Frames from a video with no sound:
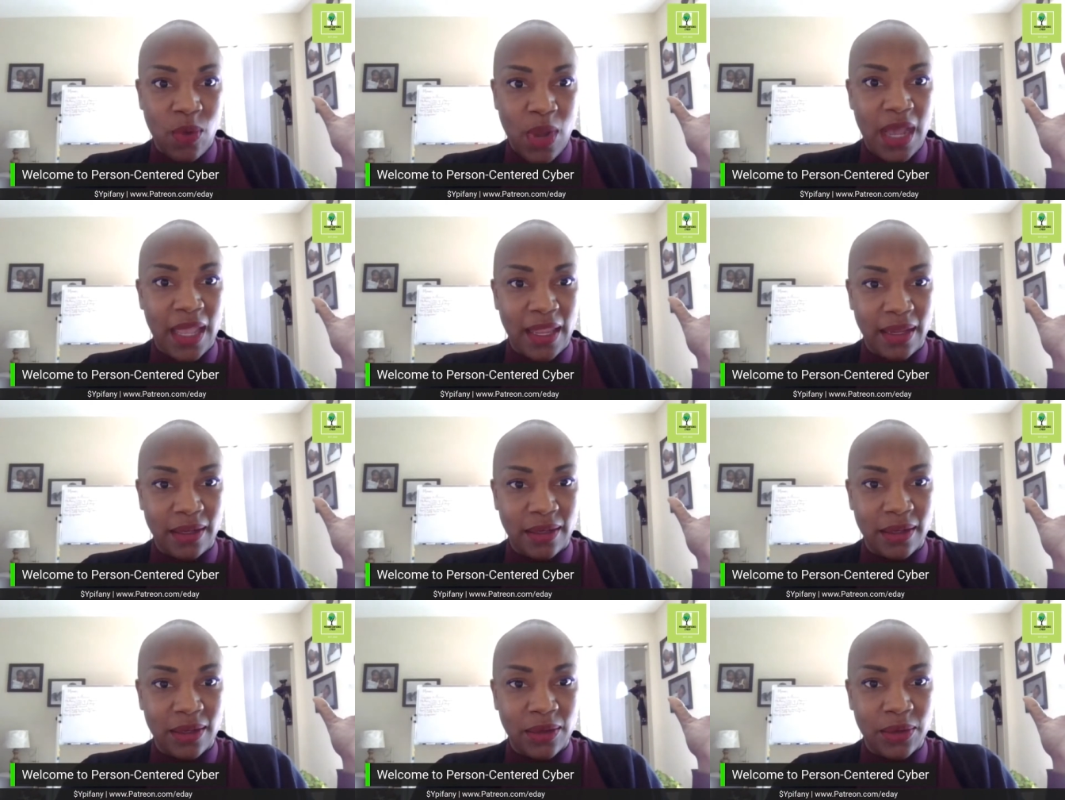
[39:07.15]

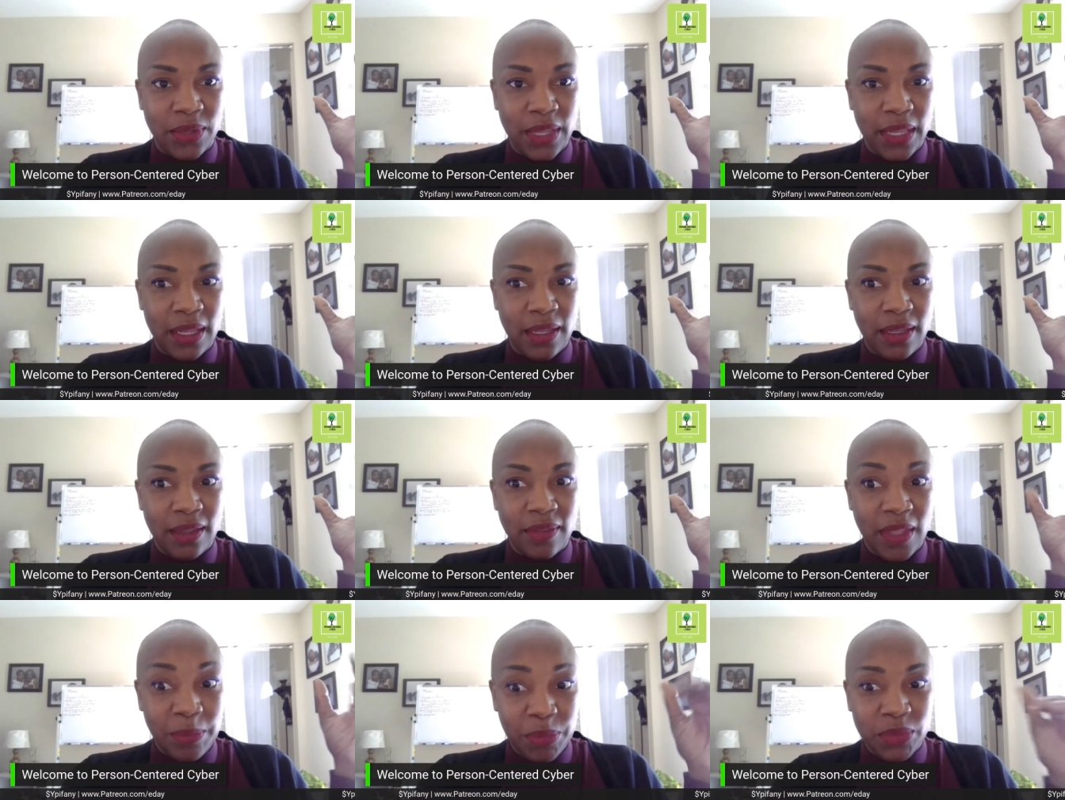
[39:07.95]
wine. Okay,
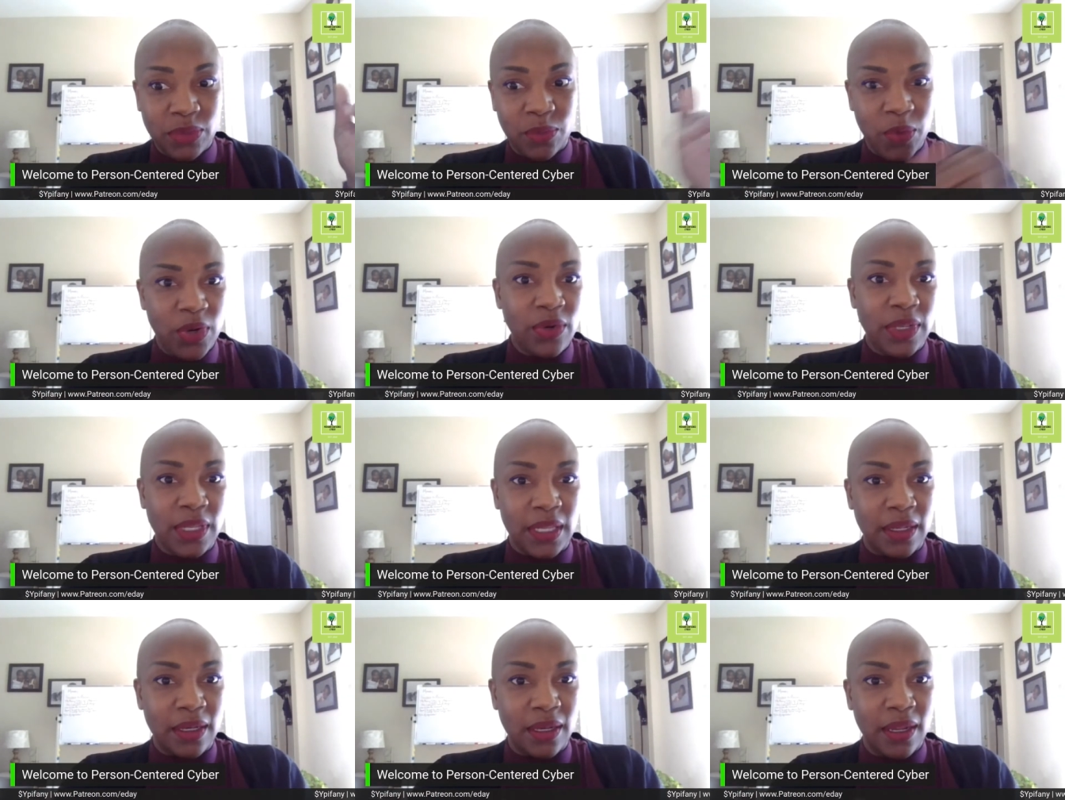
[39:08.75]
they put the work
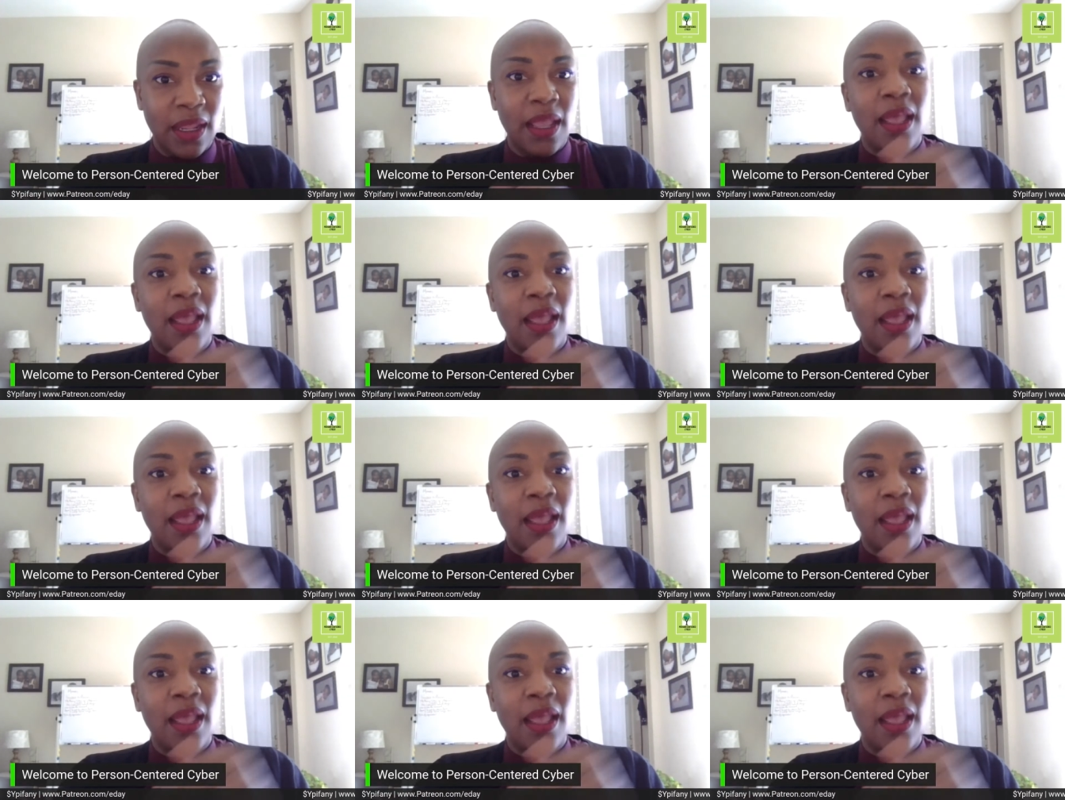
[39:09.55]
in.